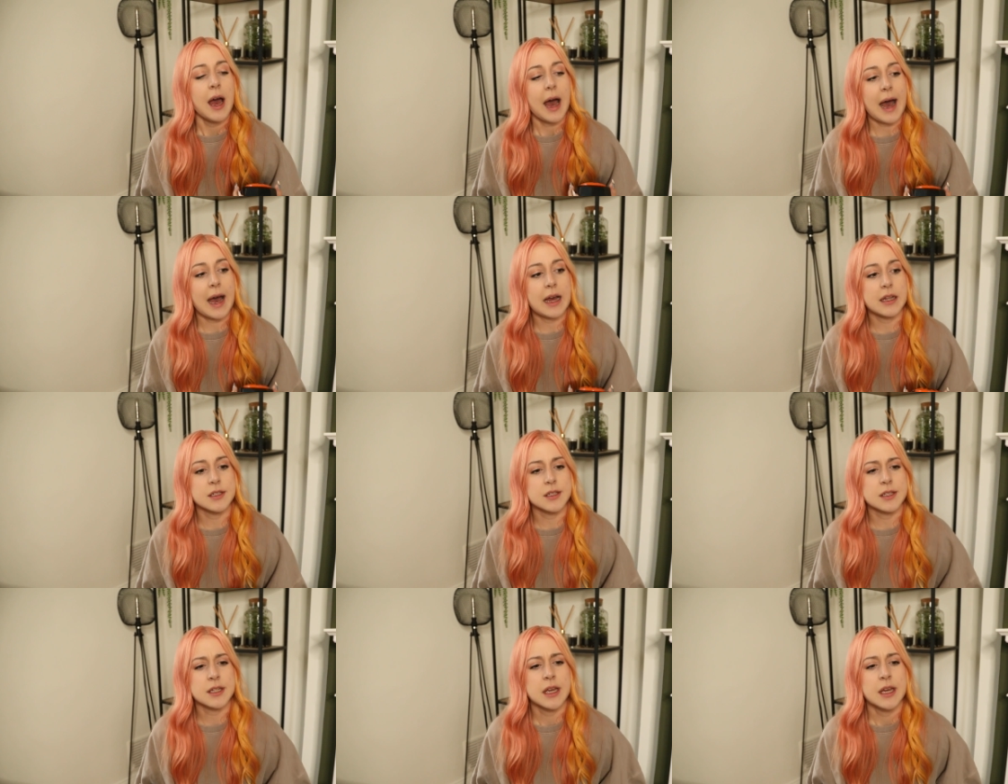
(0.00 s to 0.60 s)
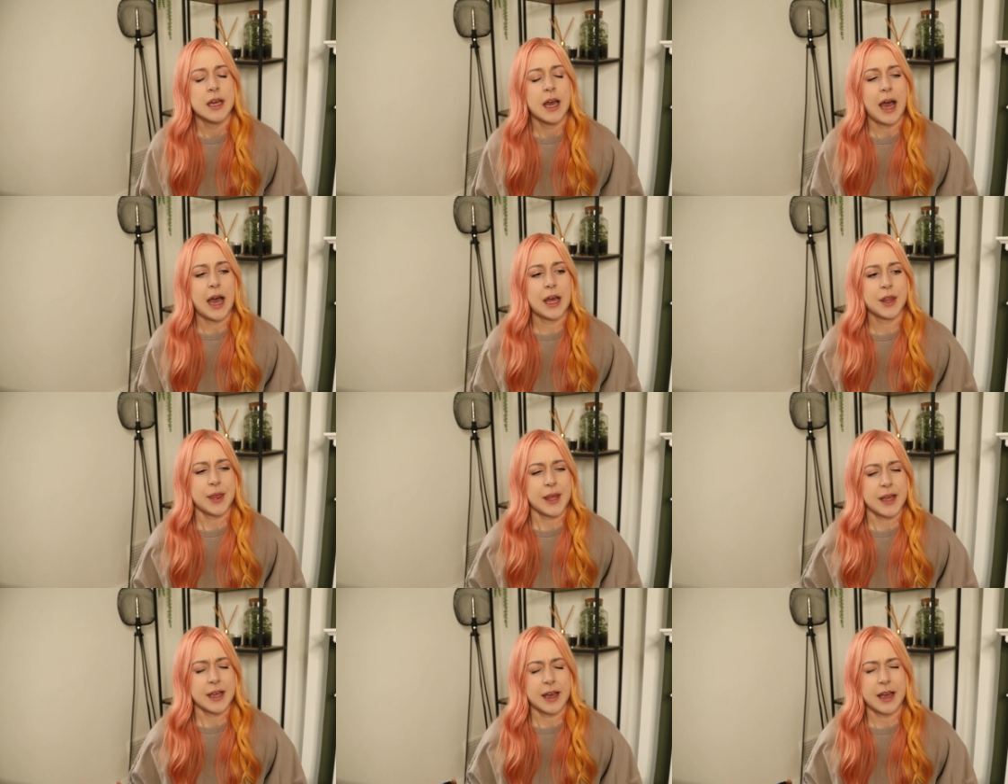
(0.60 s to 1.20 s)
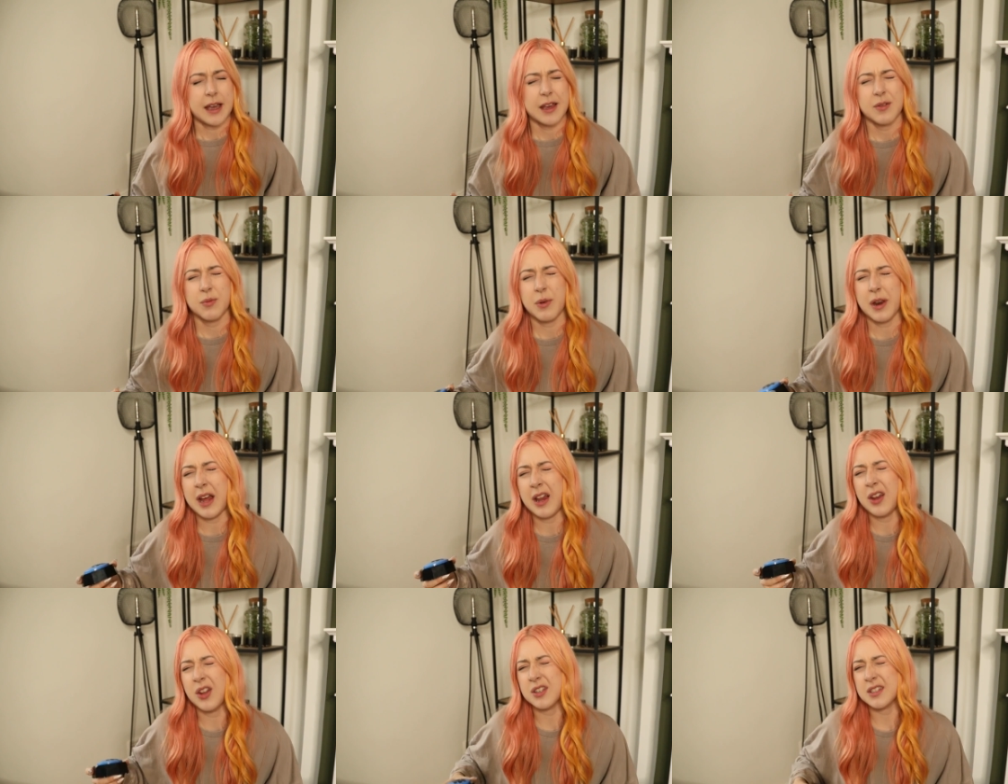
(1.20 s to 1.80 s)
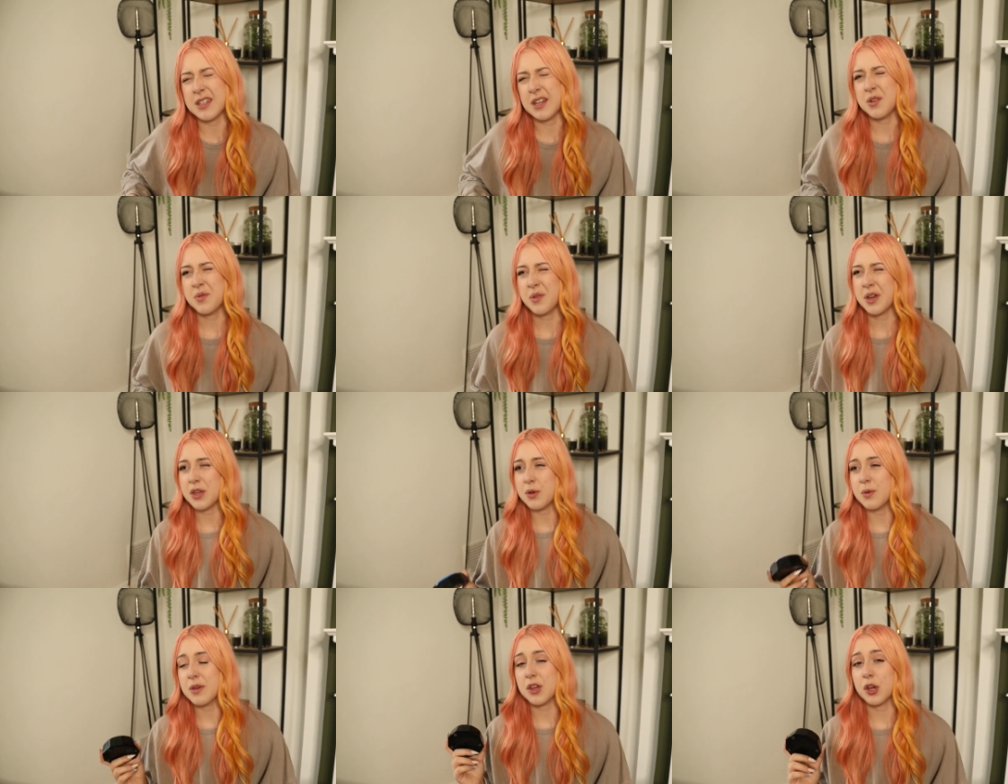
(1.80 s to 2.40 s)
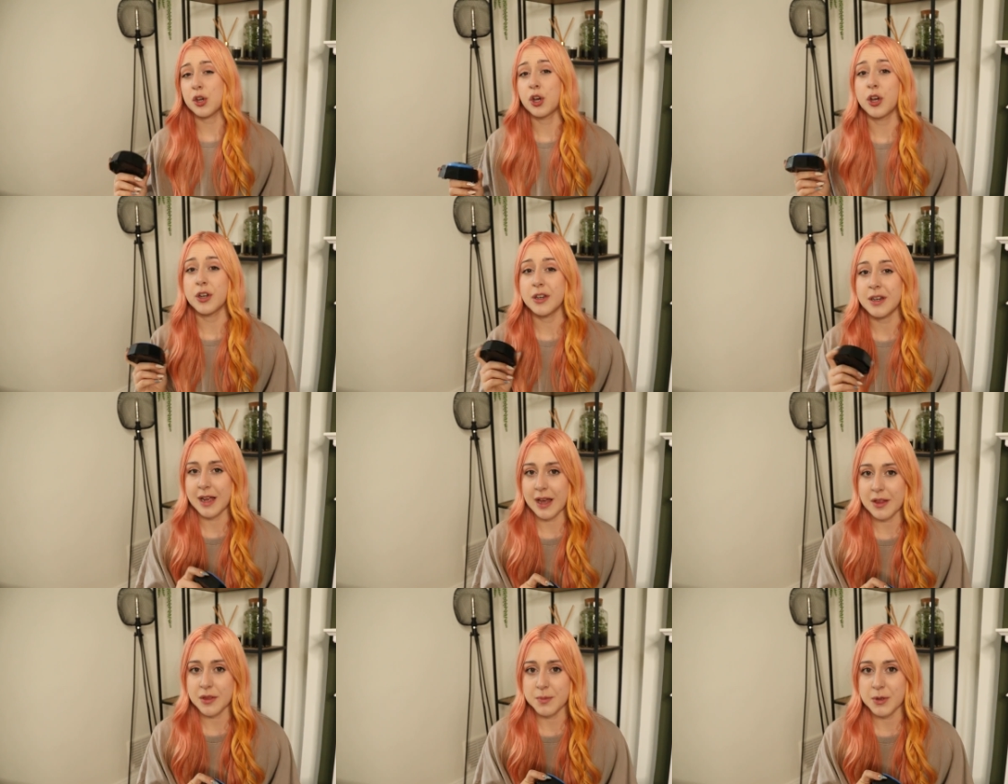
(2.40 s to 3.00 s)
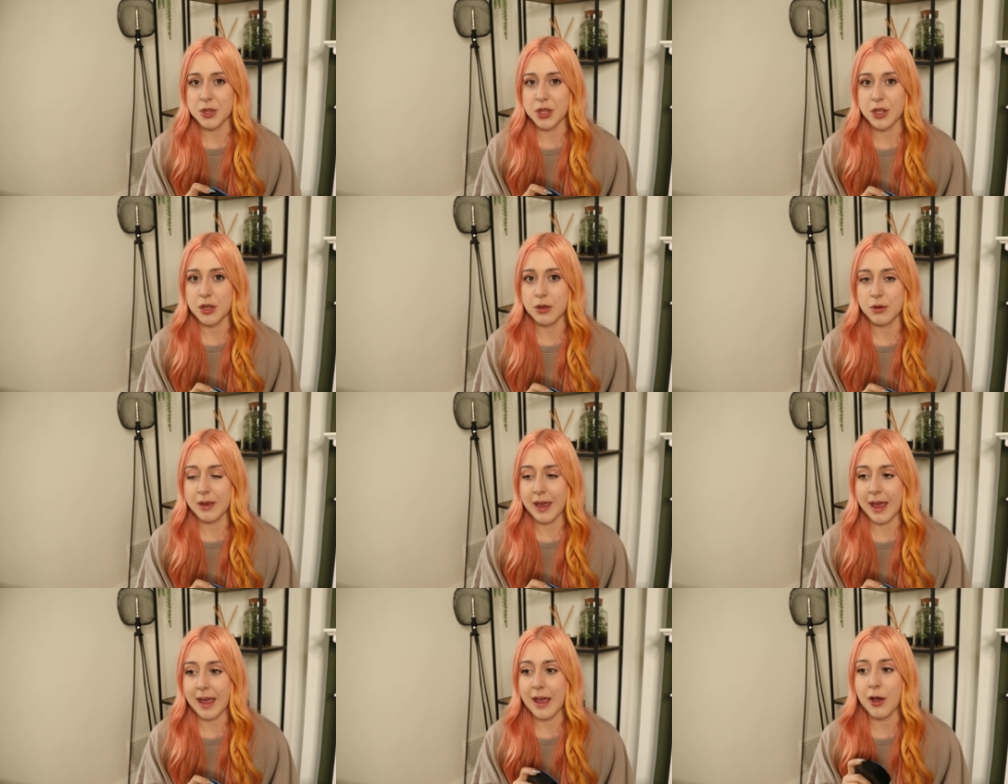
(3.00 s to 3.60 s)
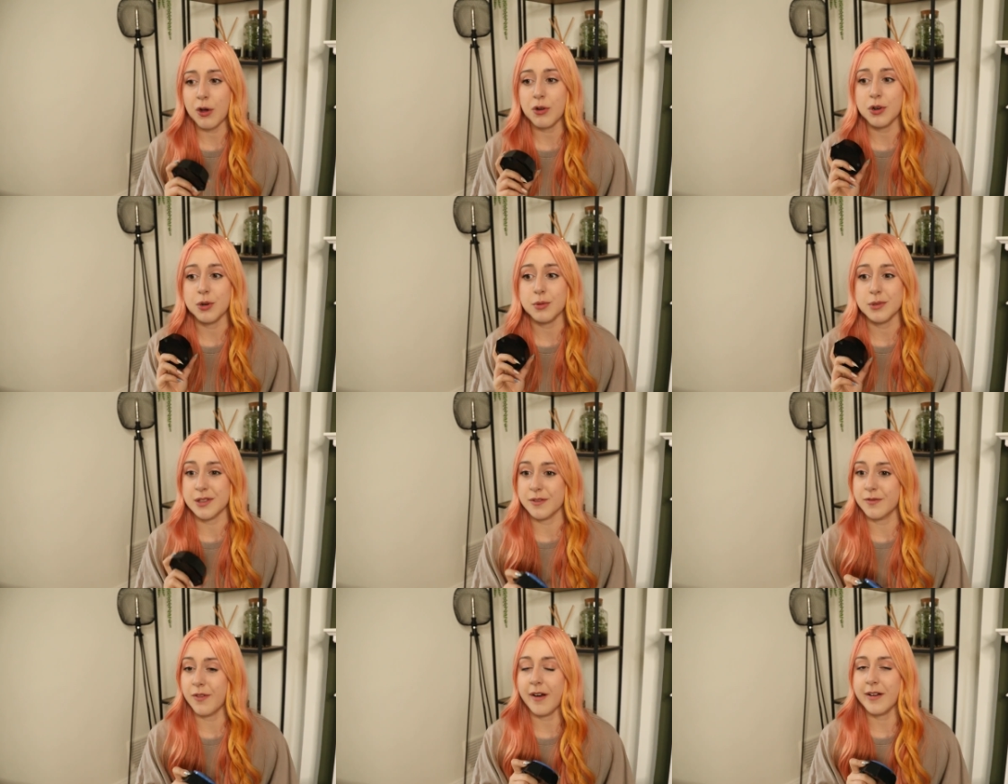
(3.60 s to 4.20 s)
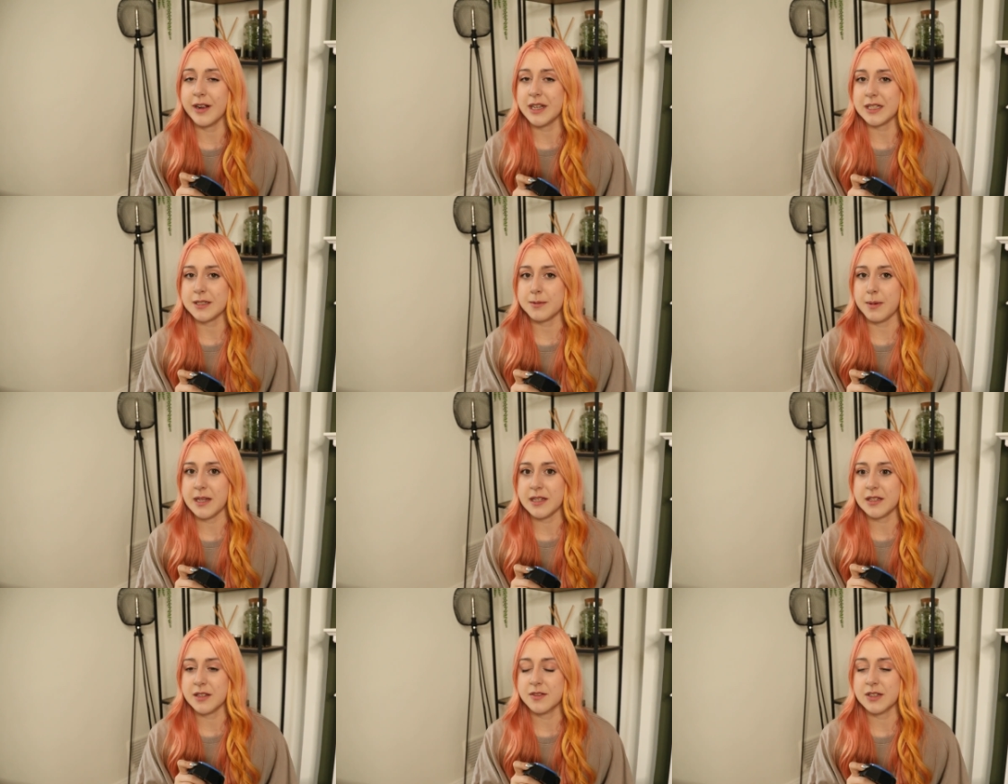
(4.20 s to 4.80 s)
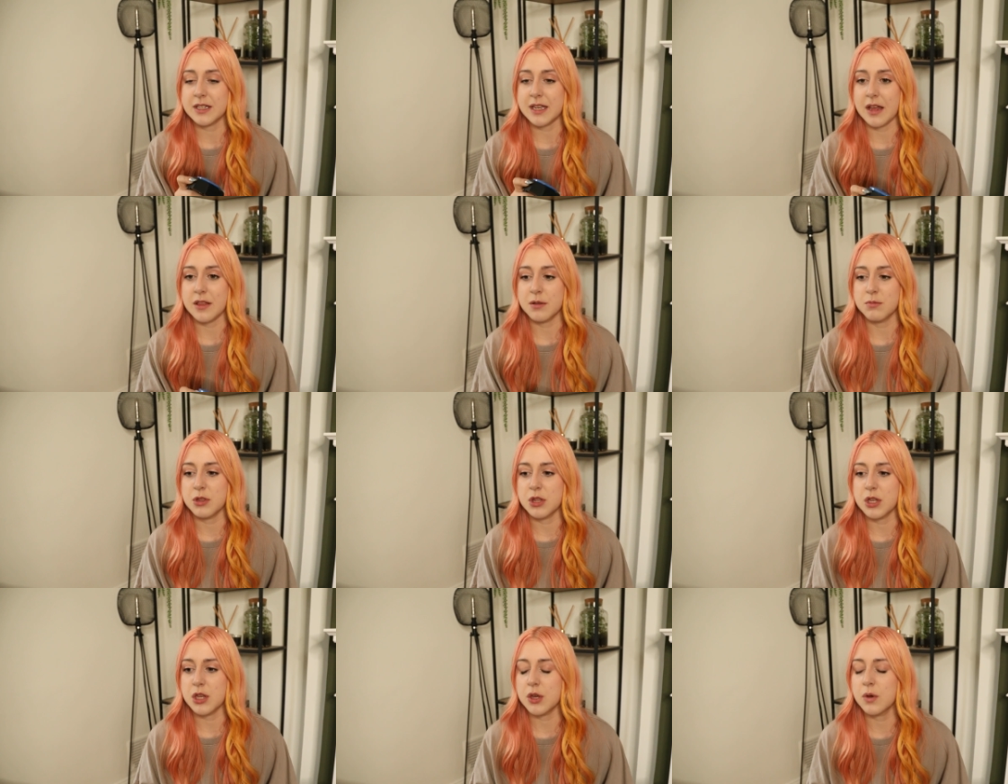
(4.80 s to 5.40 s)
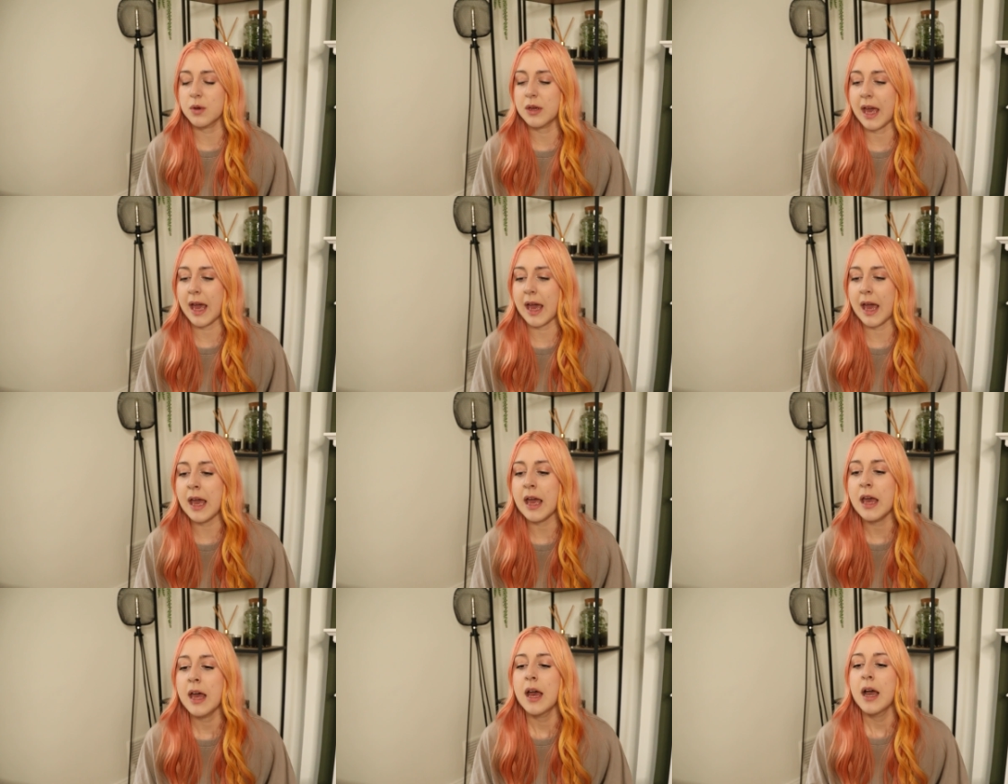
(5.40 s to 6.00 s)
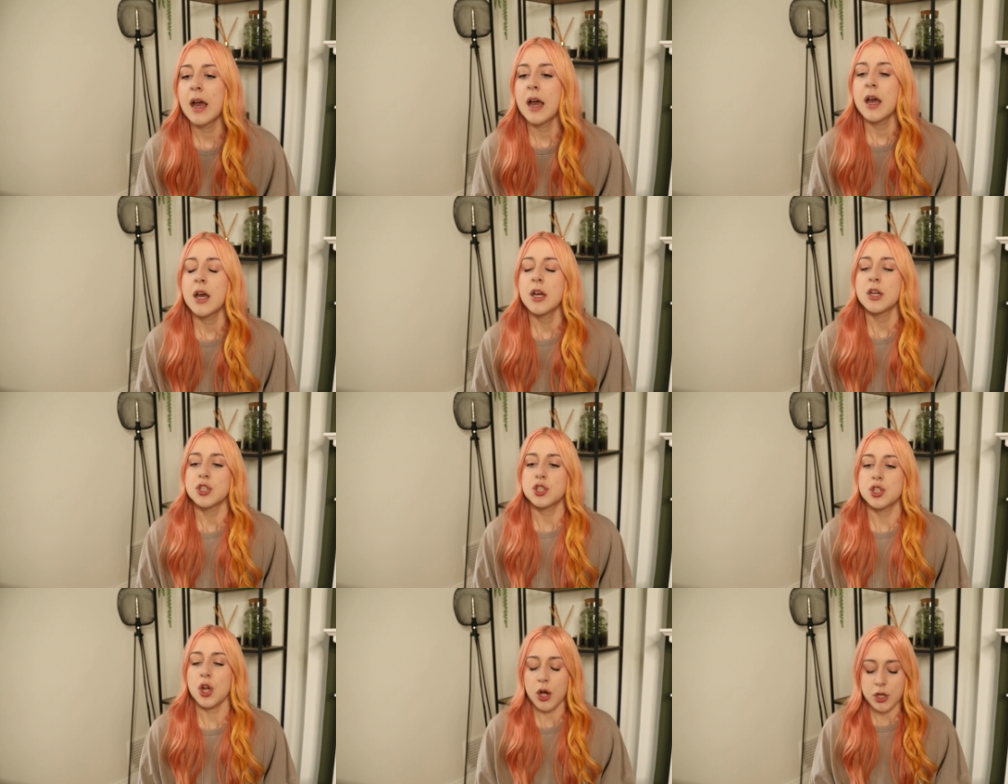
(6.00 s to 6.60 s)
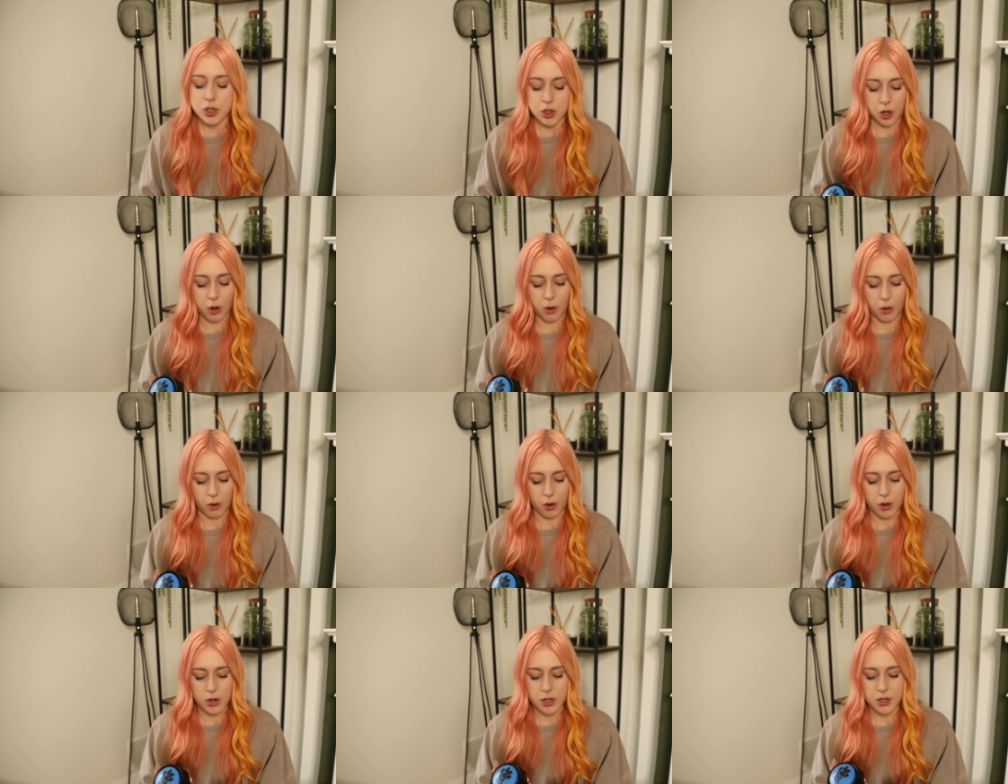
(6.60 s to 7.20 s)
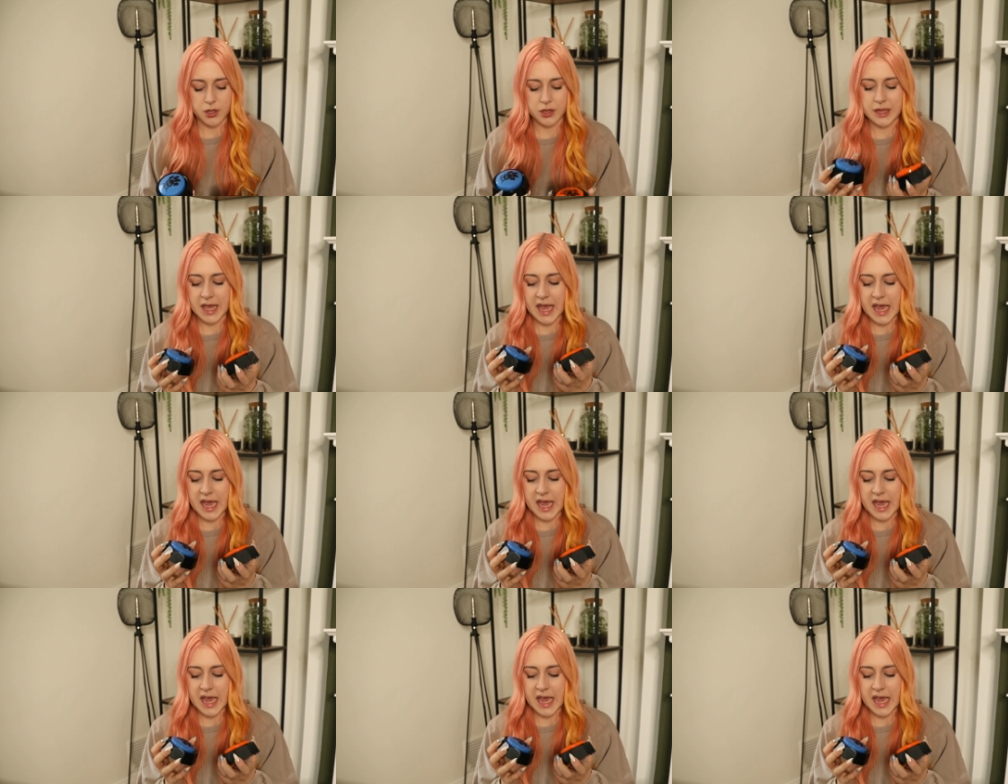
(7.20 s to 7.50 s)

And I think when I looked into it, you either couldn't get them in the UK or it was very expensive to get them in the UK. Dog talk,